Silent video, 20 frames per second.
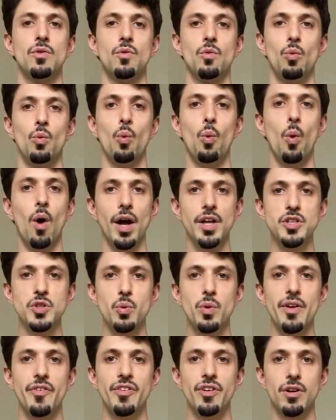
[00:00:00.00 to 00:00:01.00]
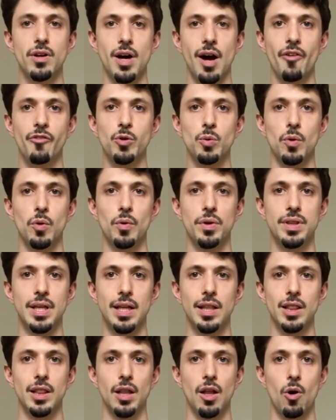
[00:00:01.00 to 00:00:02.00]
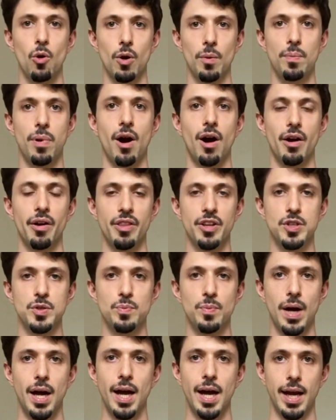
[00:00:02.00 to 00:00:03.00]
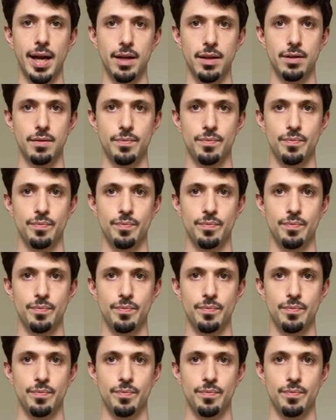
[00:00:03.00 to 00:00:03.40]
Once we feel comfortable with that lower part of the spine,